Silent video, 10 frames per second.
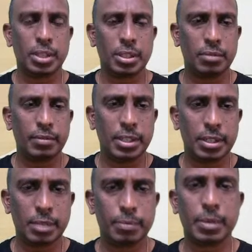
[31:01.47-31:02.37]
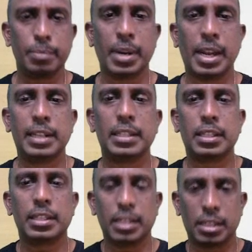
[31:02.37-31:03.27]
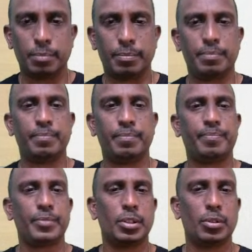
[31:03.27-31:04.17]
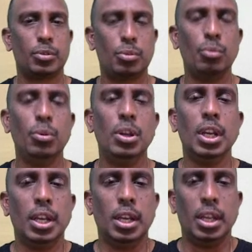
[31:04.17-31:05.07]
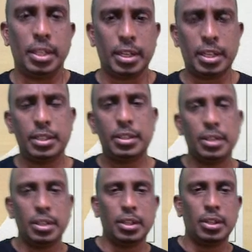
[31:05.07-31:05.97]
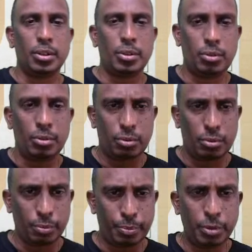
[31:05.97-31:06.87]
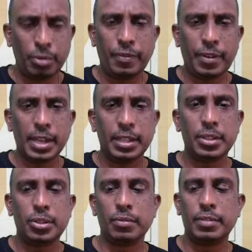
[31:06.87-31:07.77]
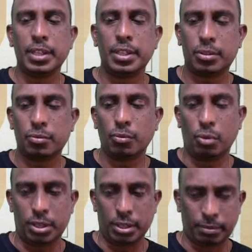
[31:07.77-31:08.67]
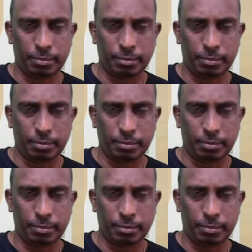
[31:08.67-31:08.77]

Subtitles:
sewage treatment plants are set up to, that is, to purify the sewage water.